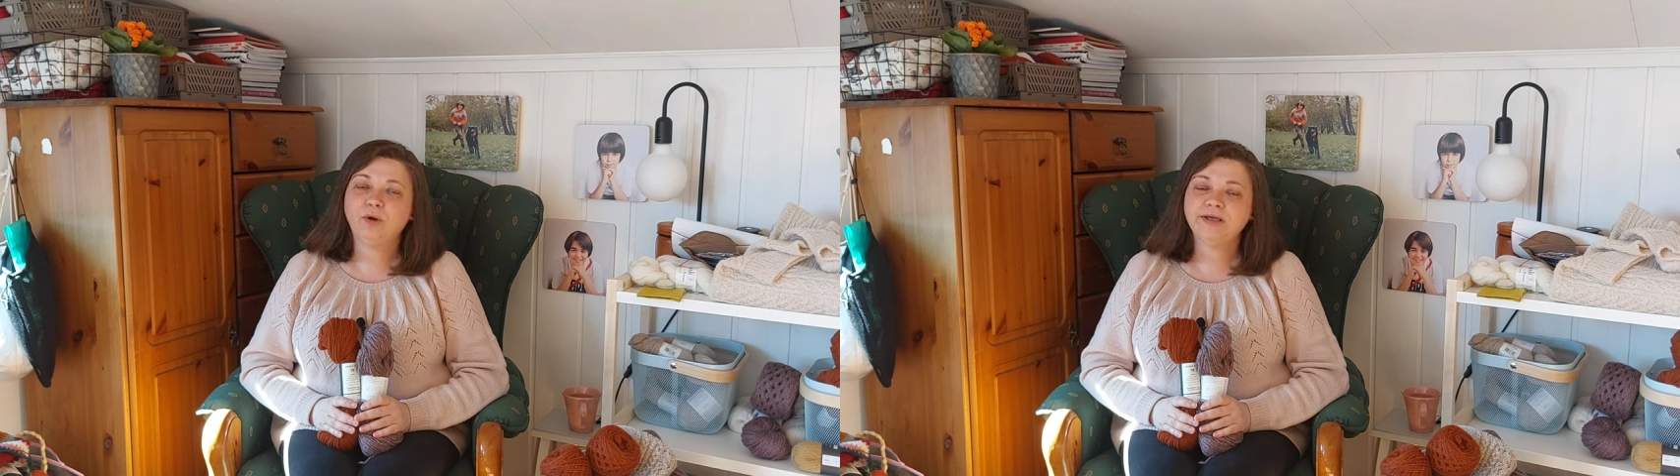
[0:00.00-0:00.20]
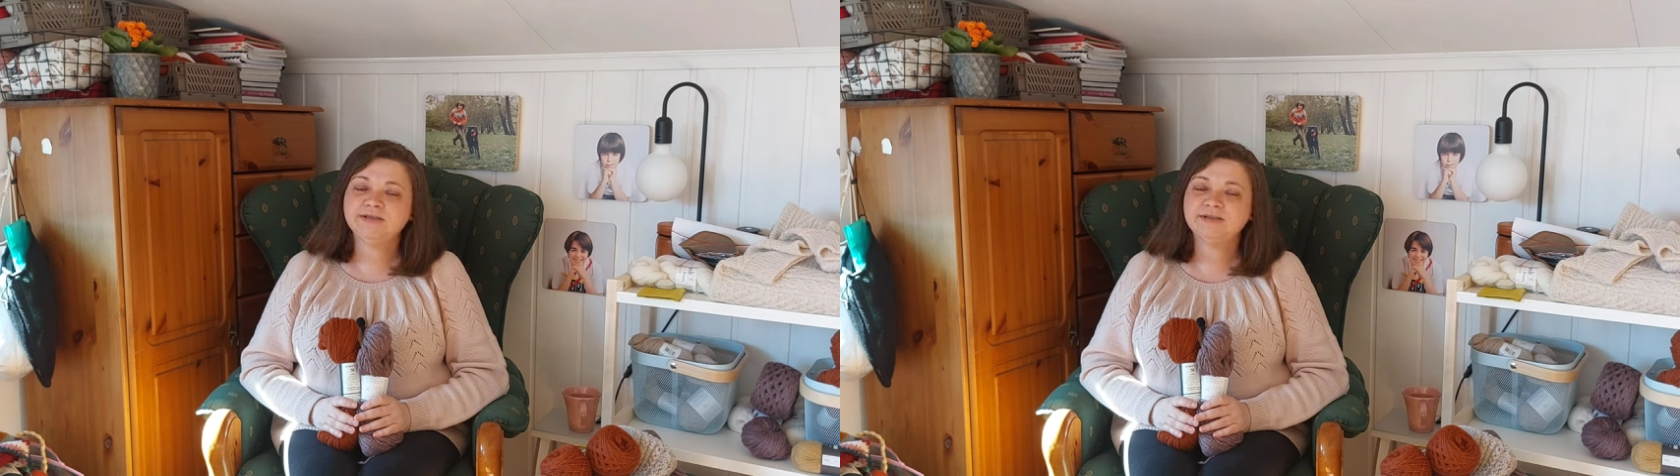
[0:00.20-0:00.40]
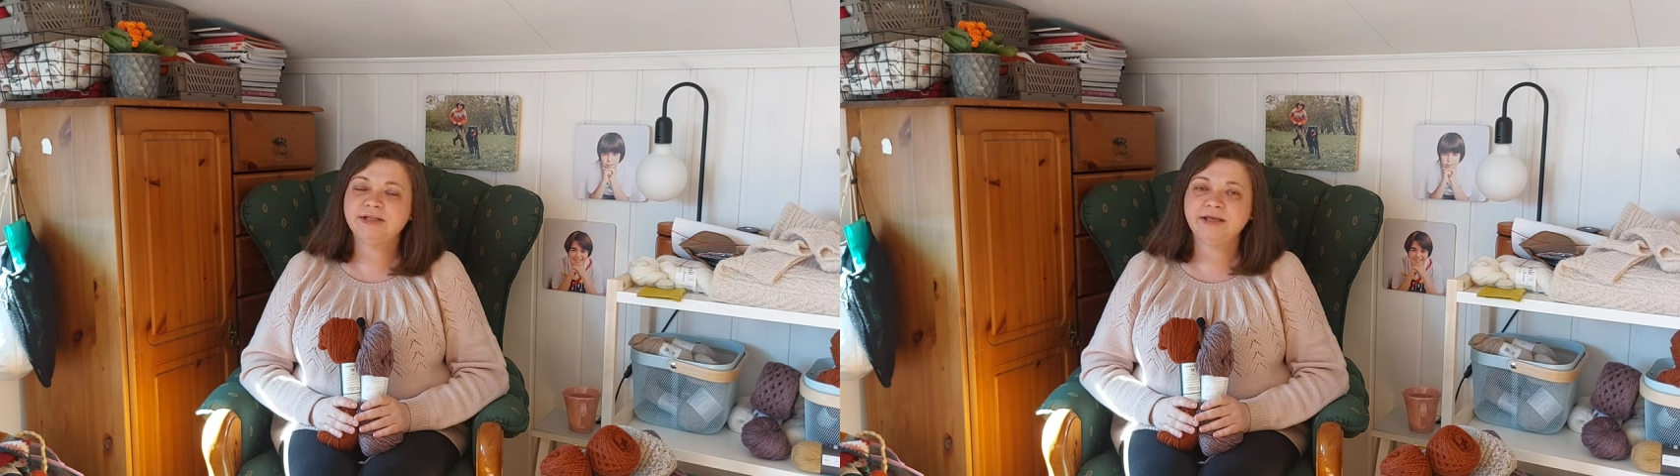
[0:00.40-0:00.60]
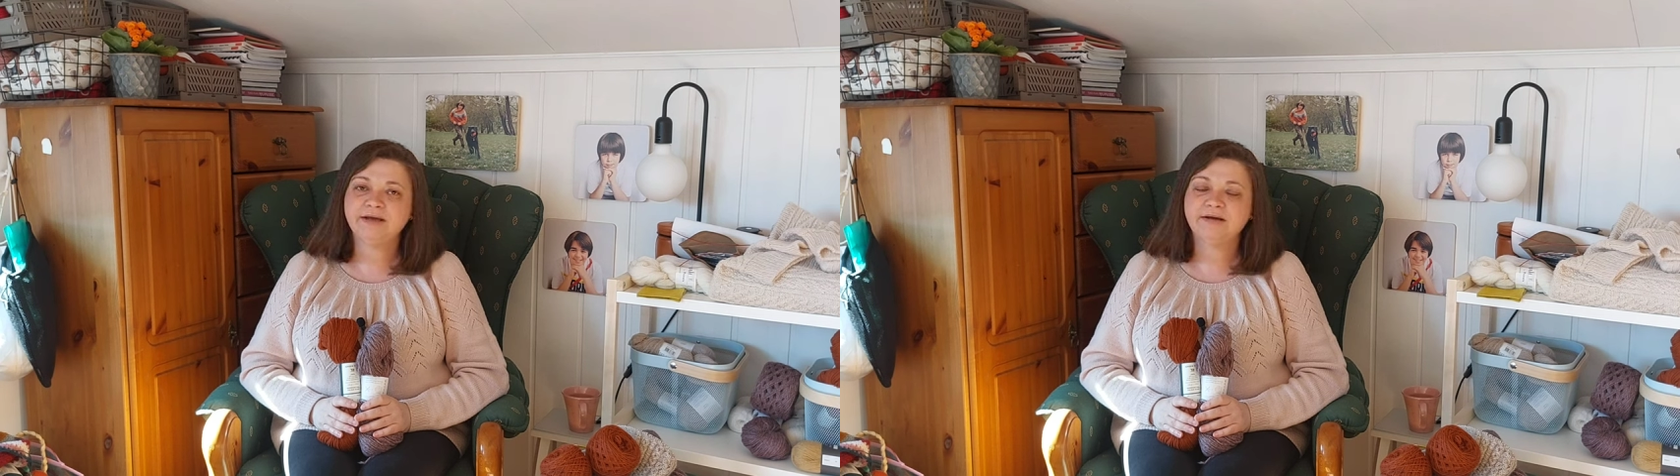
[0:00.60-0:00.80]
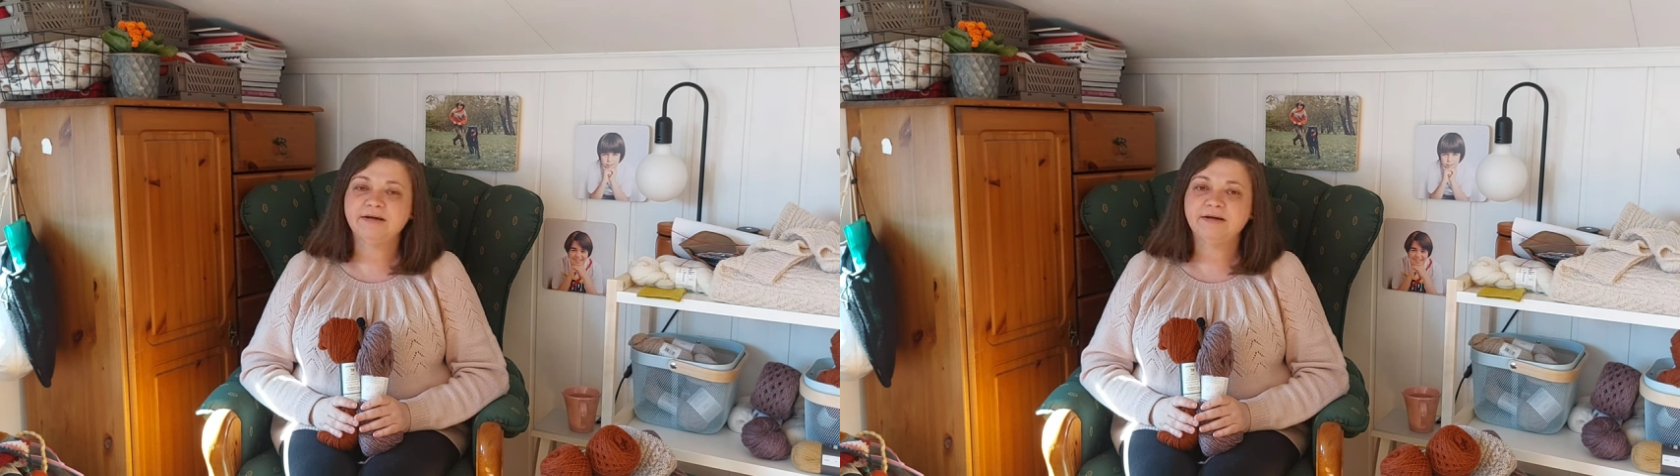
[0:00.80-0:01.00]

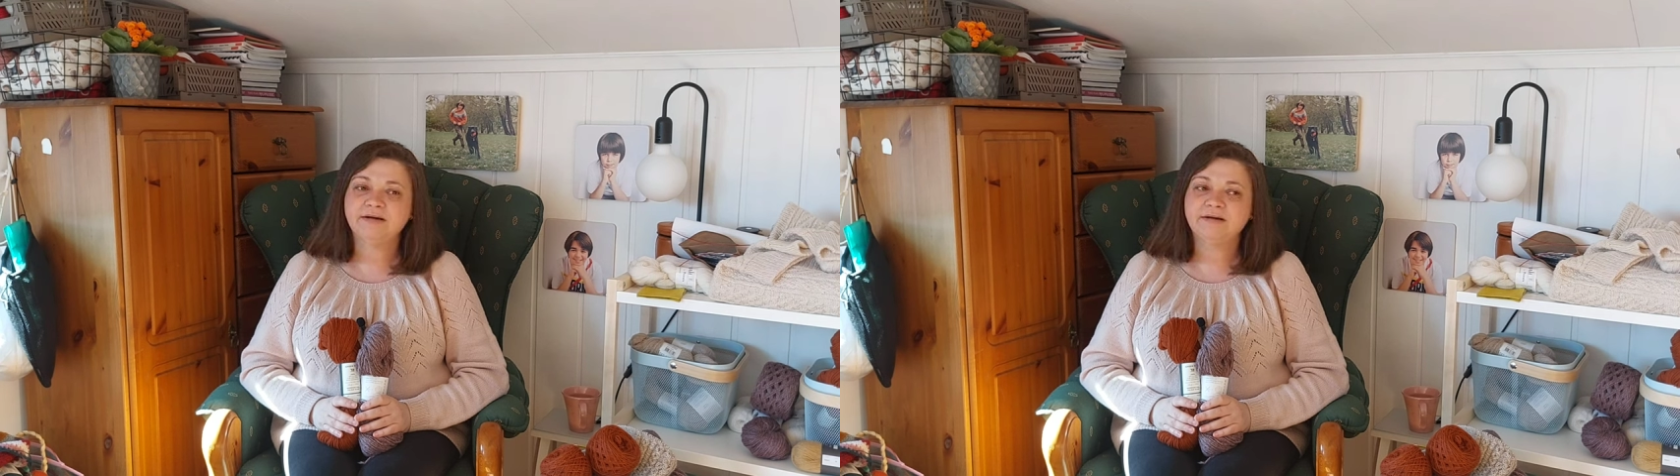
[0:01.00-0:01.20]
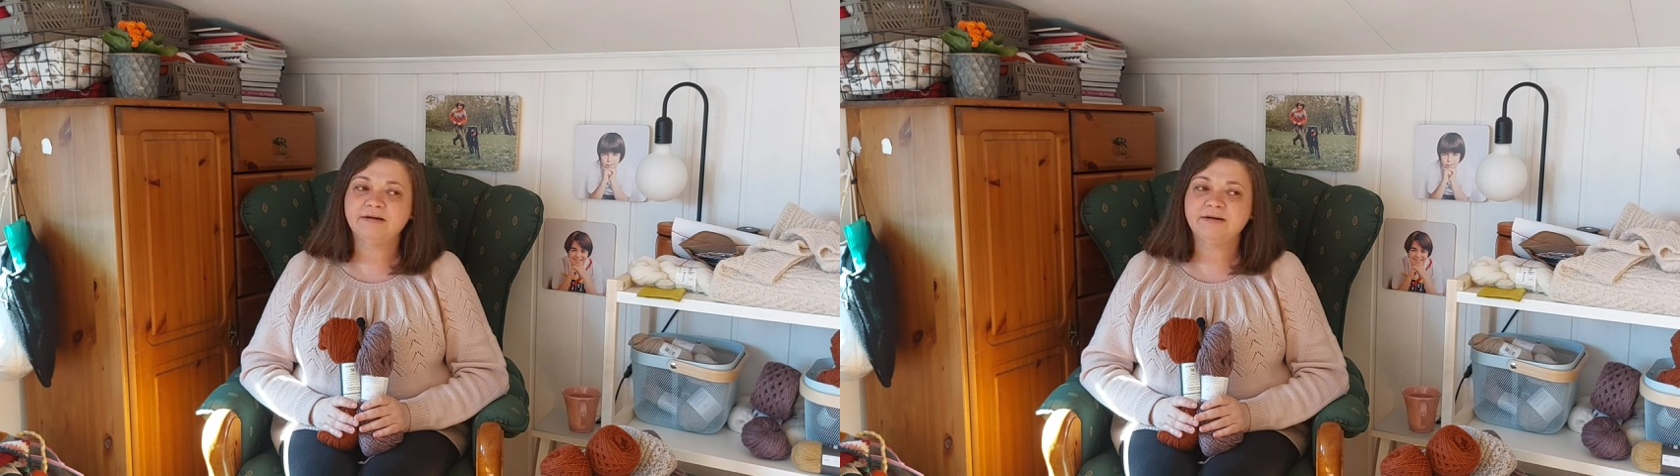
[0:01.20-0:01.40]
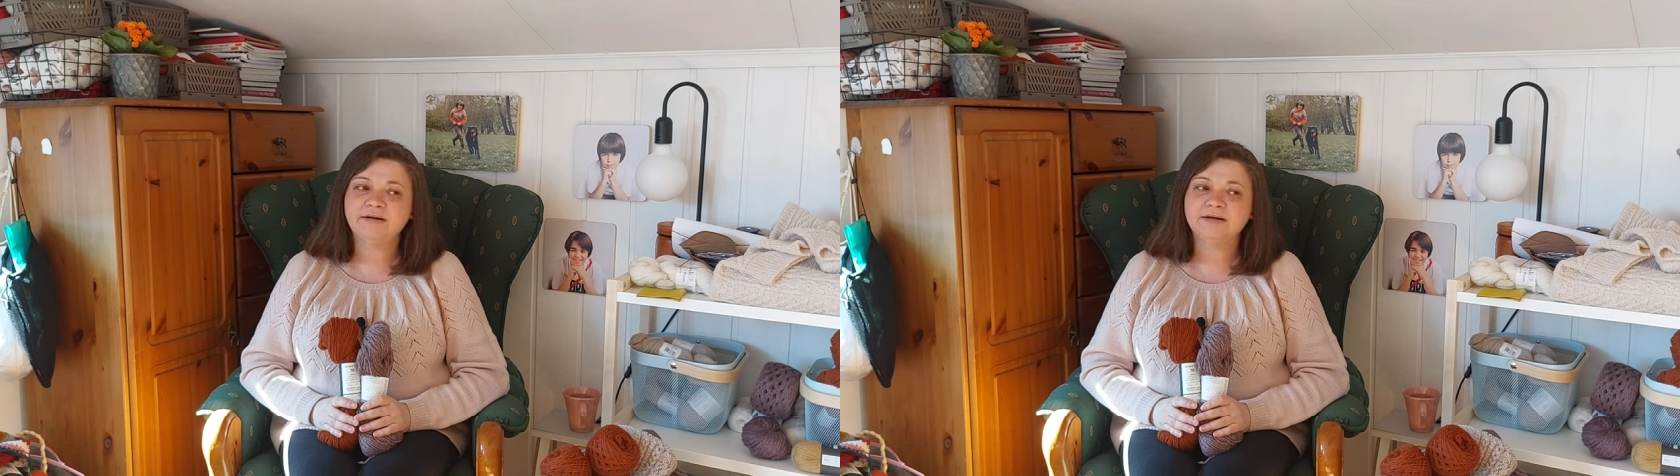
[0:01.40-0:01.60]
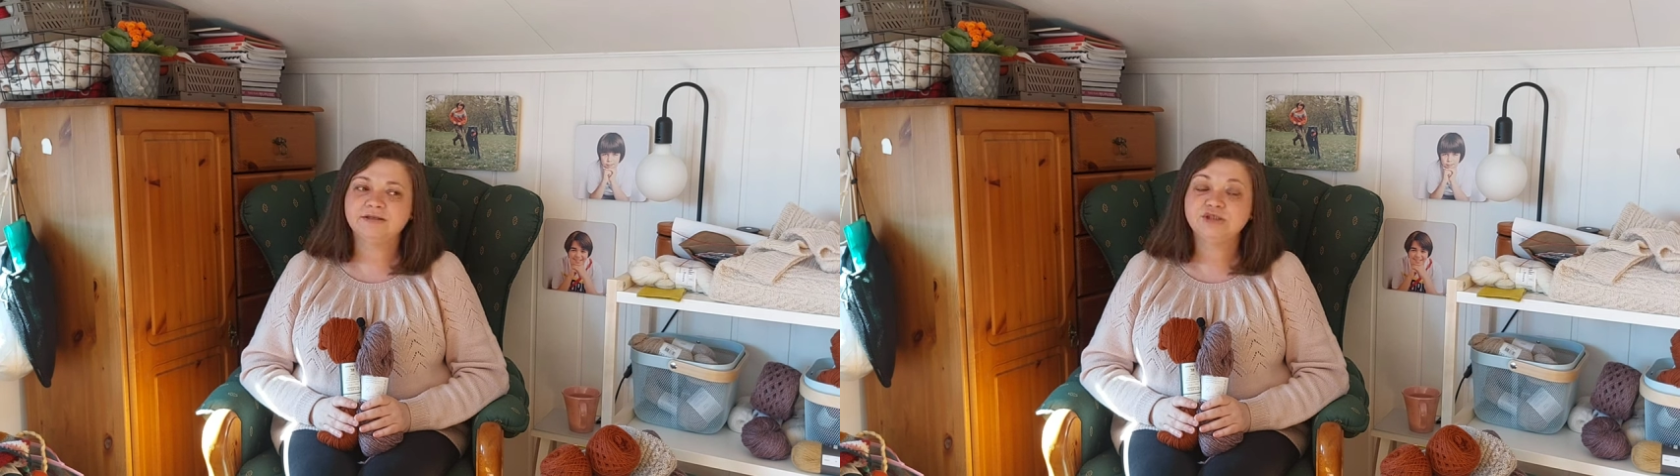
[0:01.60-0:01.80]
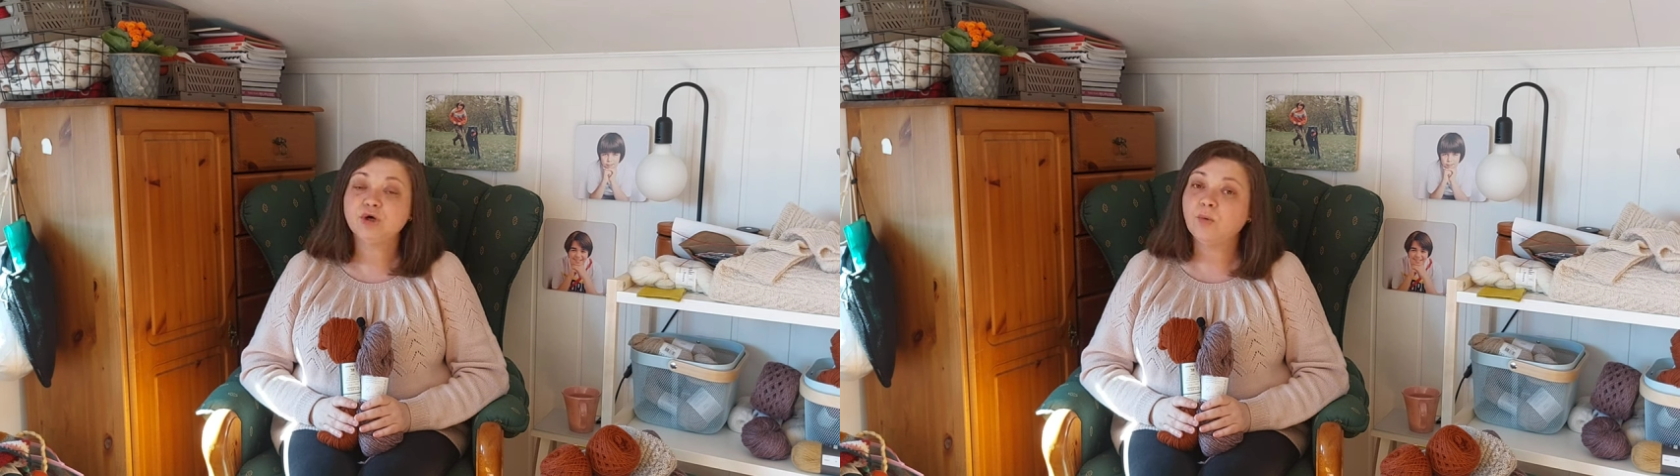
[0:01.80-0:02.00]
wasting
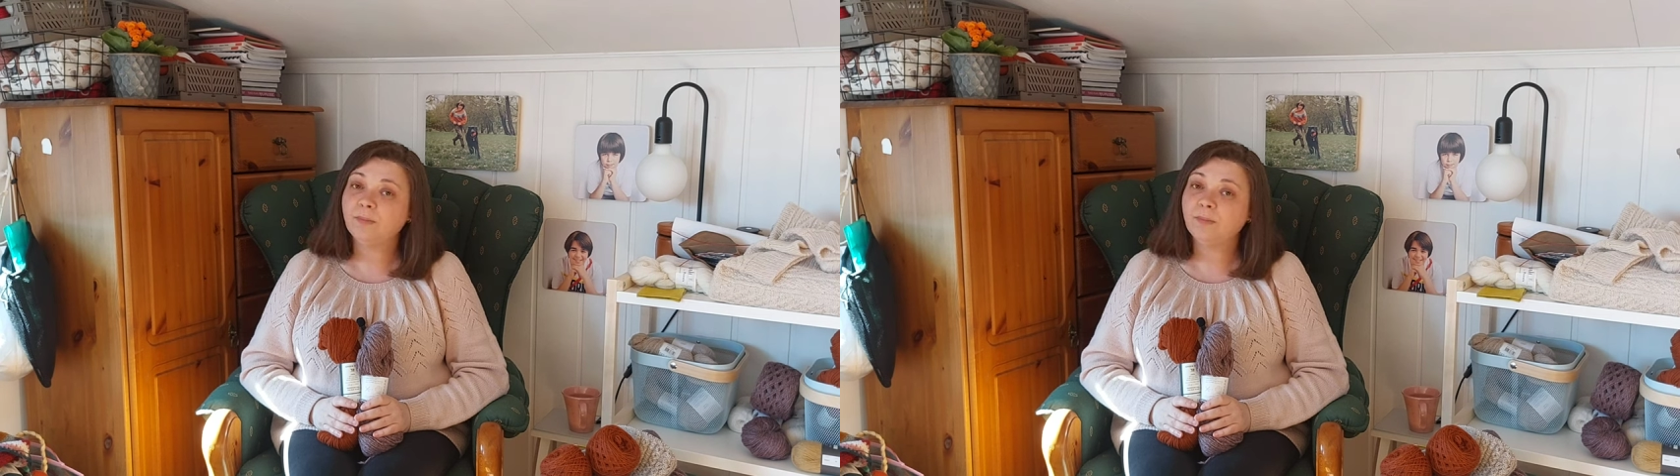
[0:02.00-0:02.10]
so